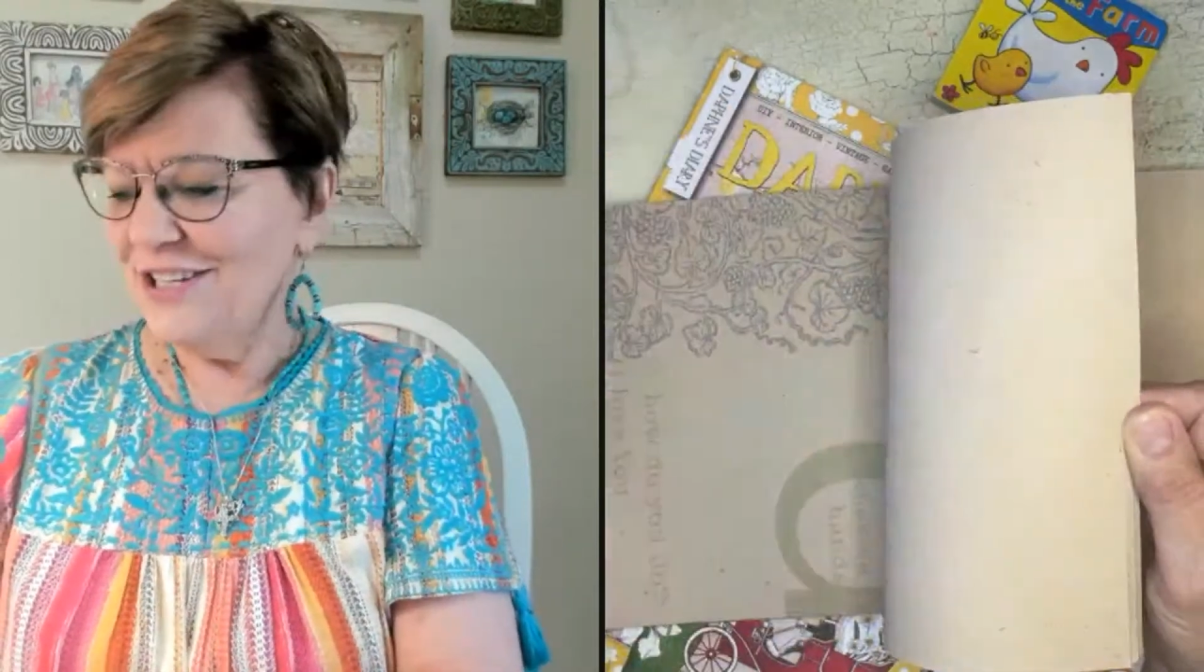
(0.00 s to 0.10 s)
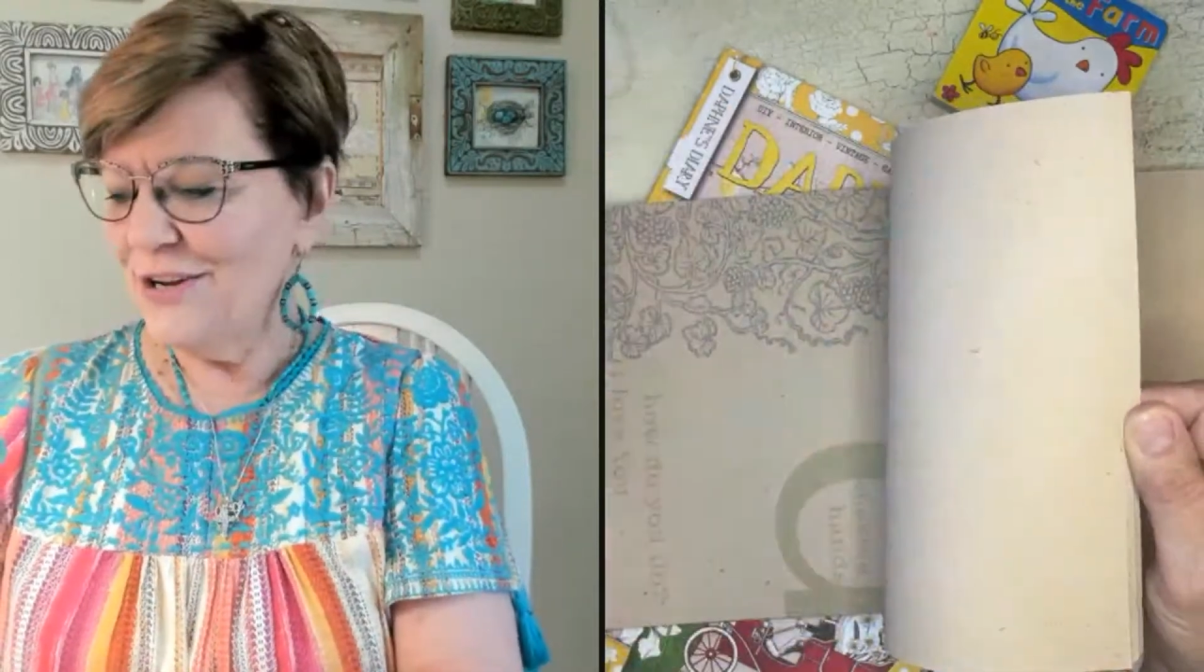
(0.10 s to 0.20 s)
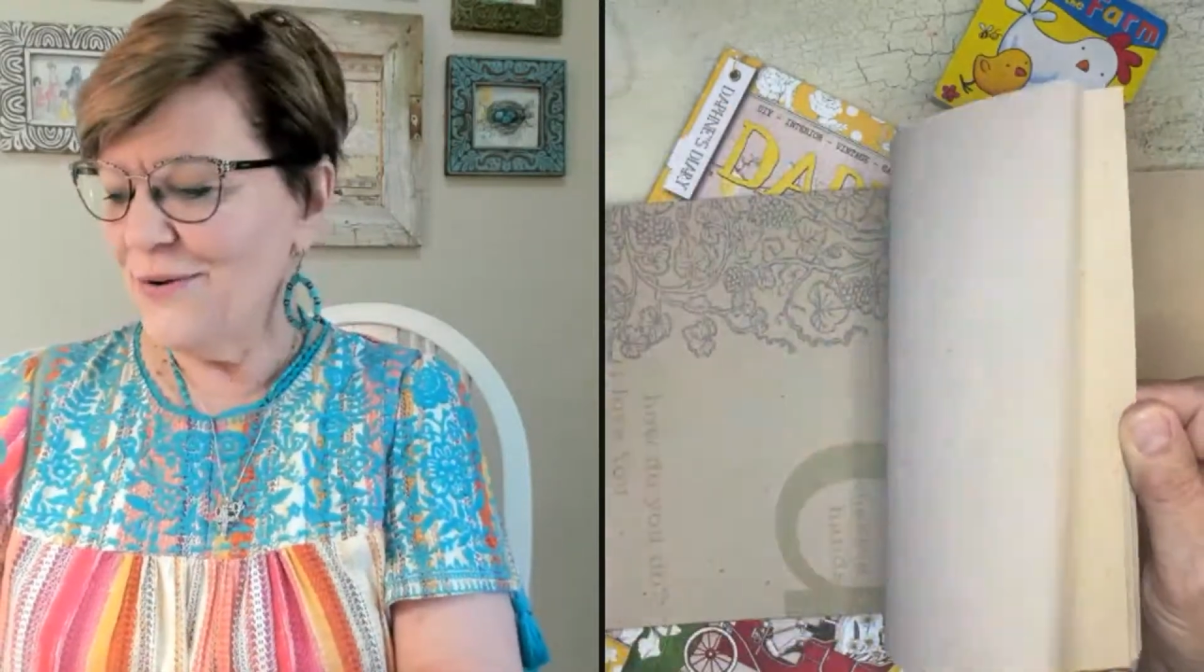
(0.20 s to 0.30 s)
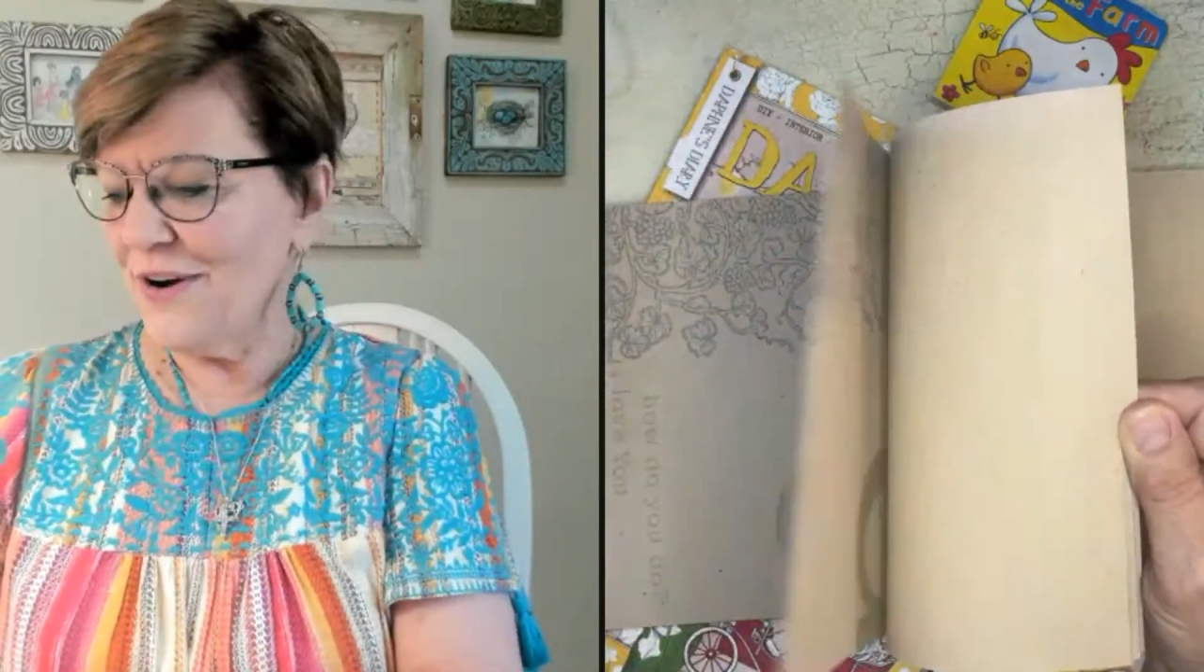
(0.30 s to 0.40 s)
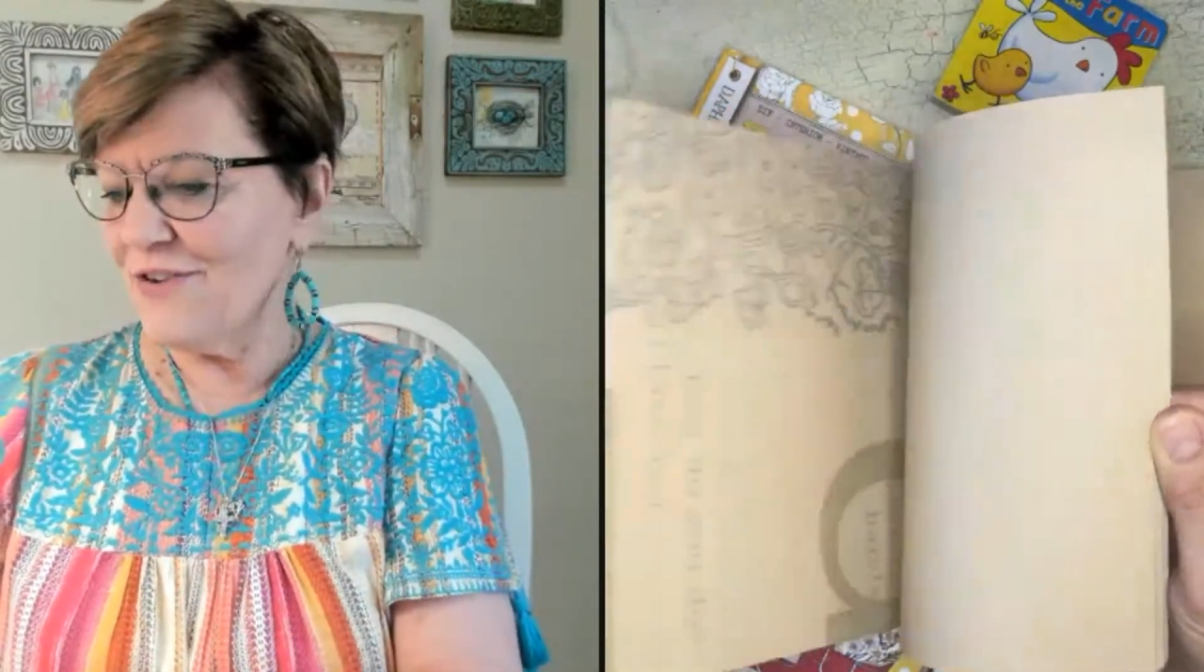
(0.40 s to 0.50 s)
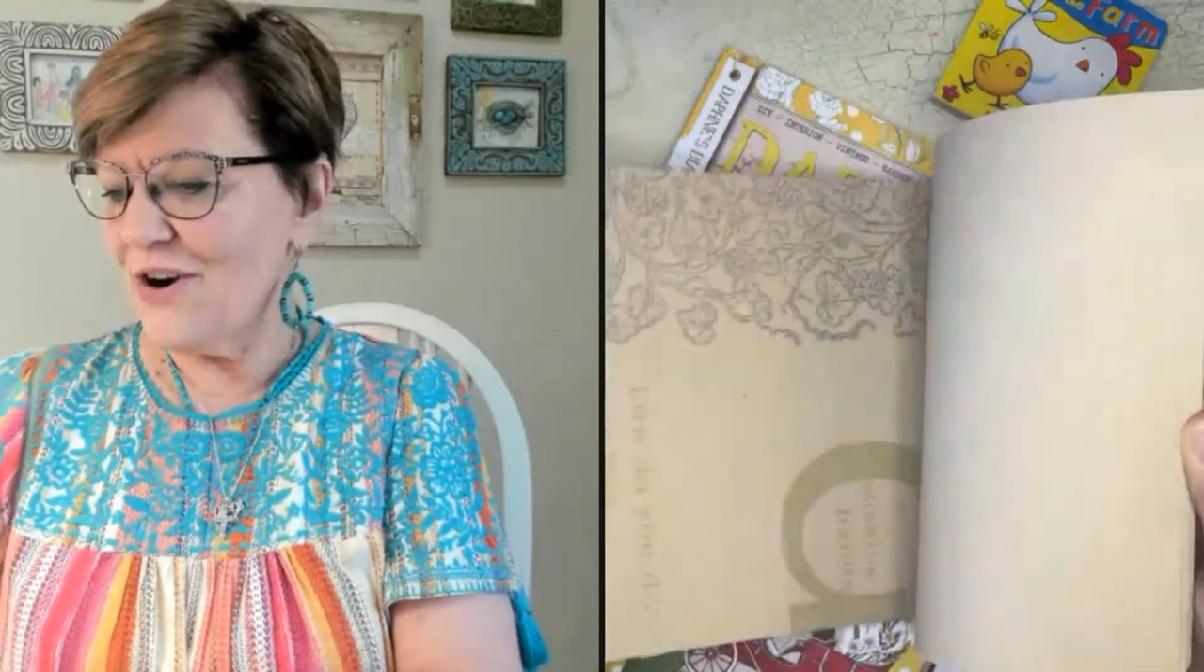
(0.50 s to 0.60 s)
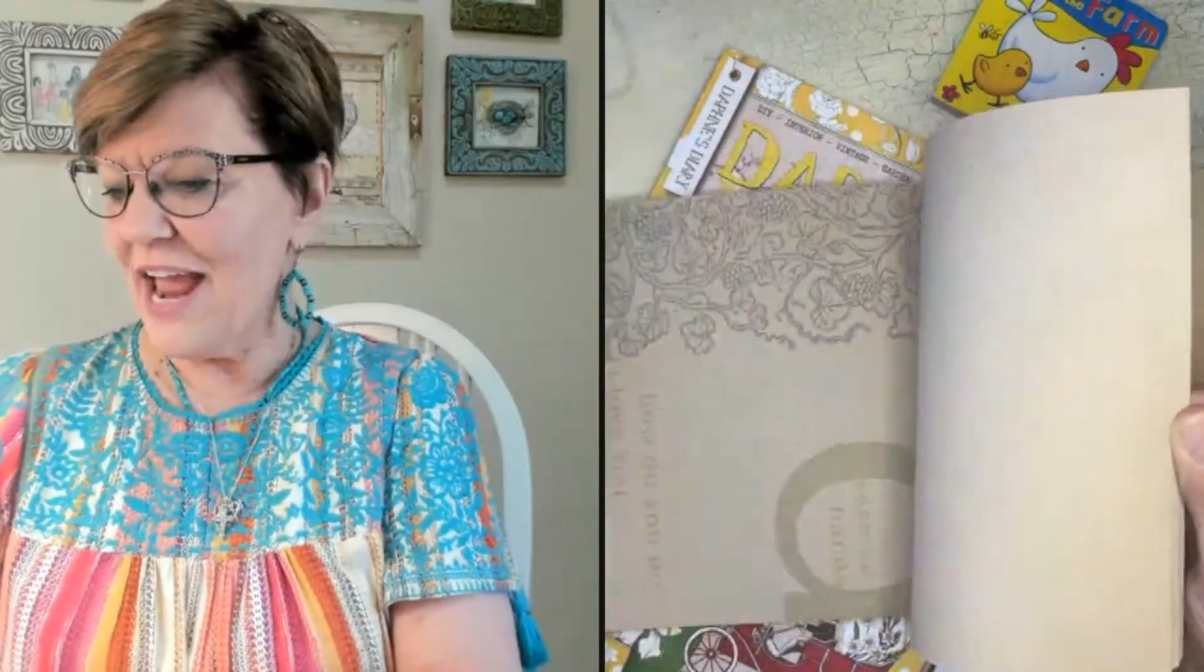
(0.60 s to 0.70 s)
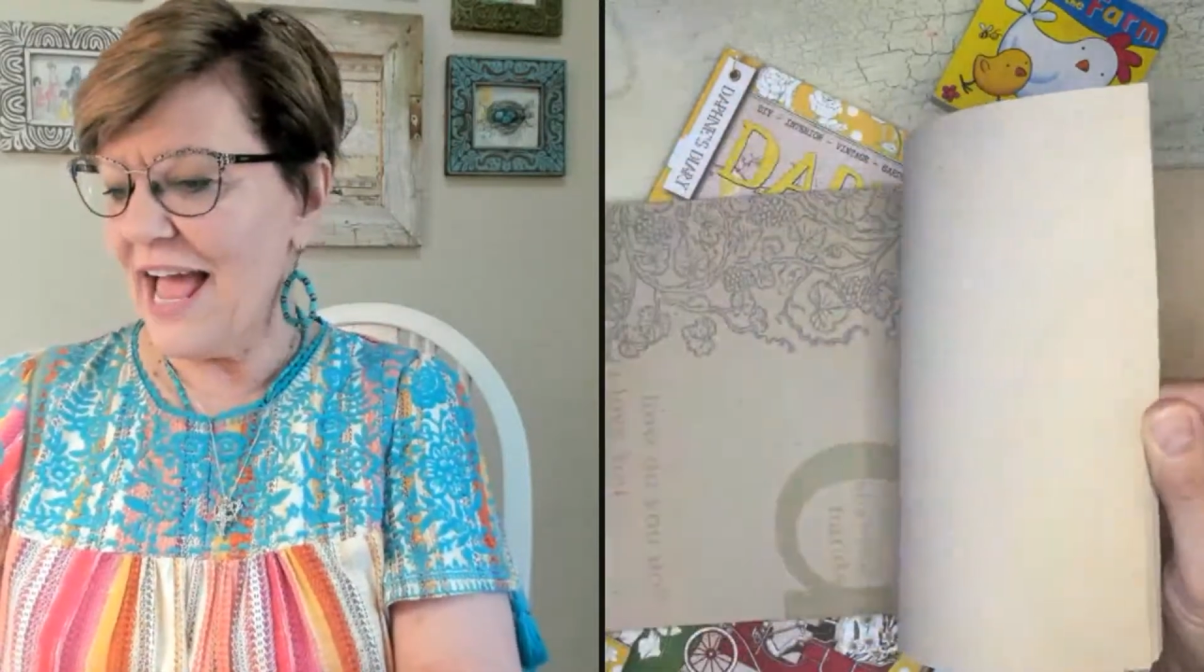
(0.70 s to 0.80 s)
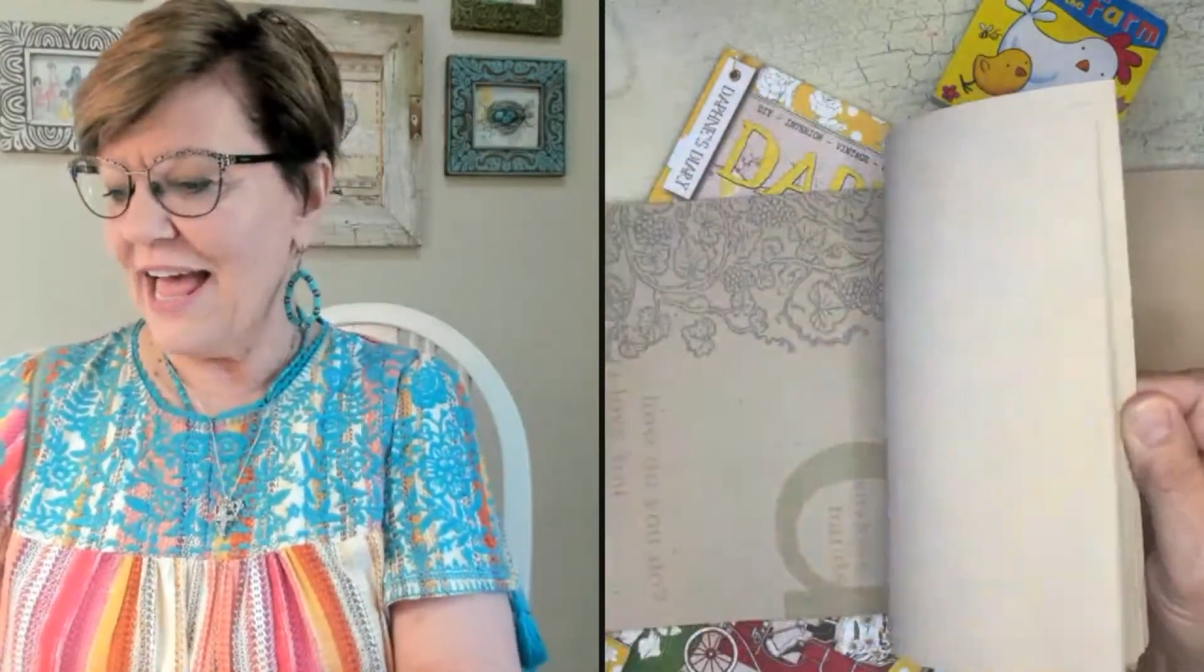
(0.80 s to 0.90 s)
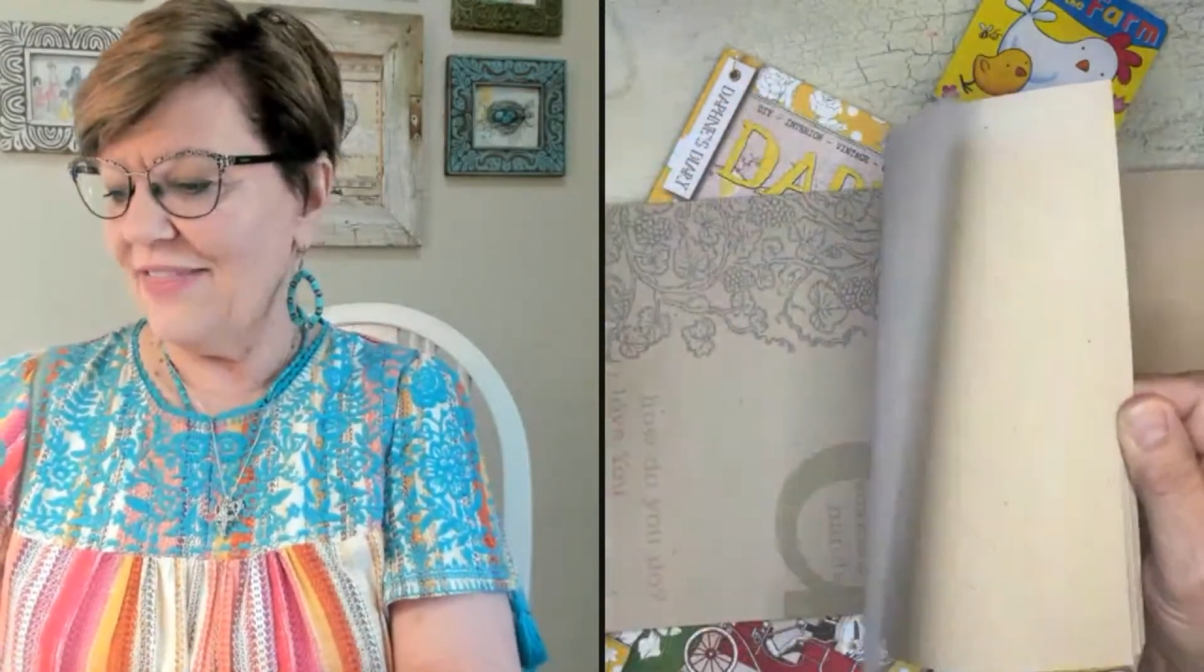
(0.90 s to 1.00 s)
whoever
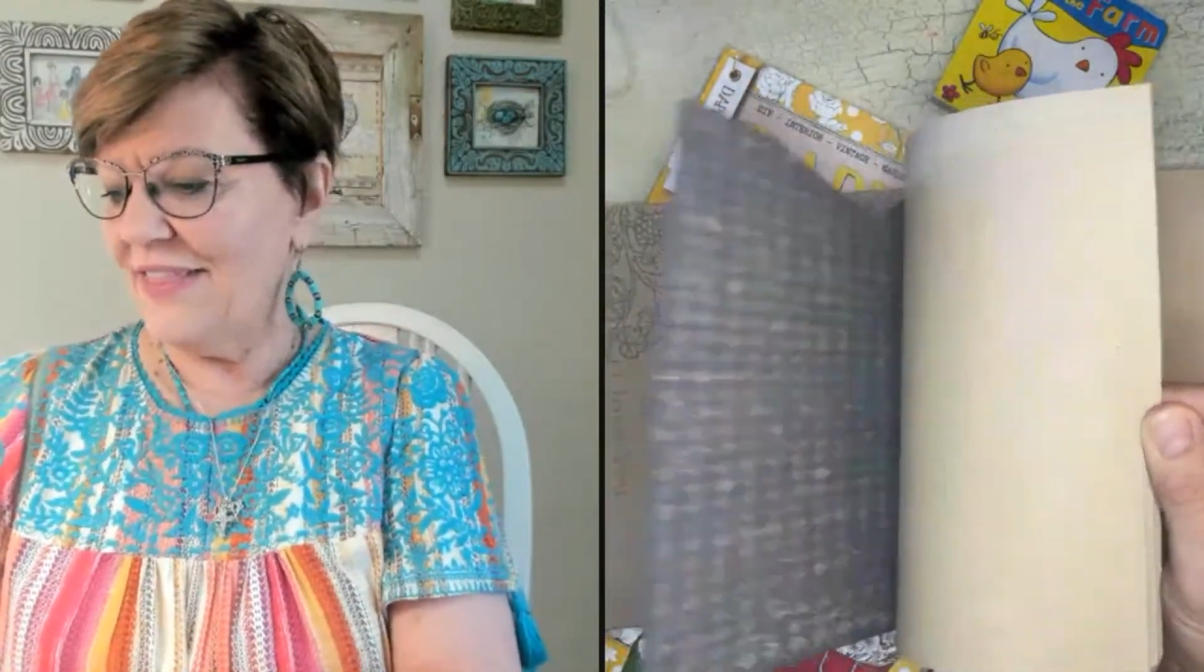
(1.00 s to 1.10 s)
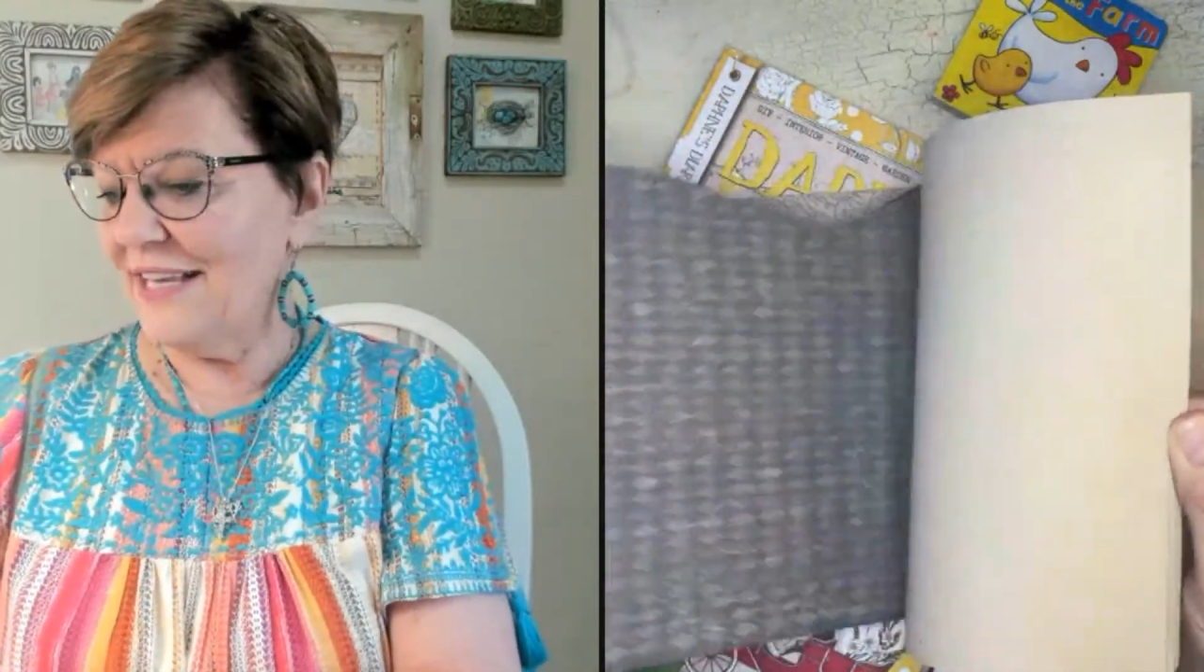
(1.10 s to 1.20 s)
had